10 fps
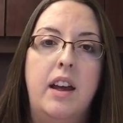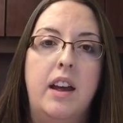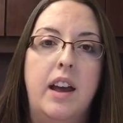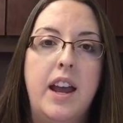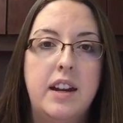
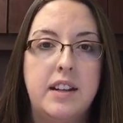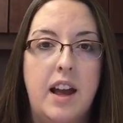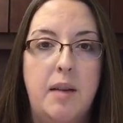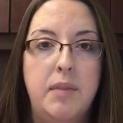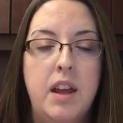ahead of
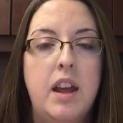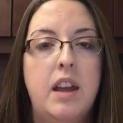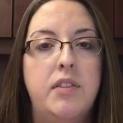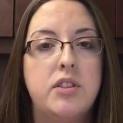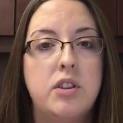time.
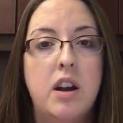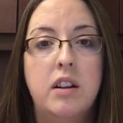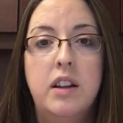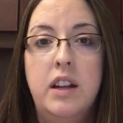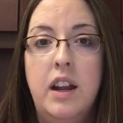If you're
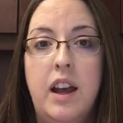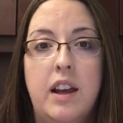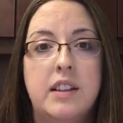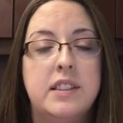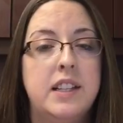struggling,
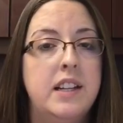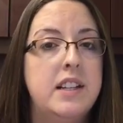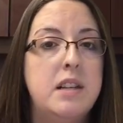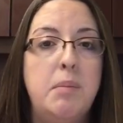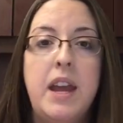send
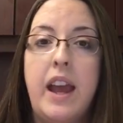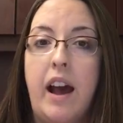it to me.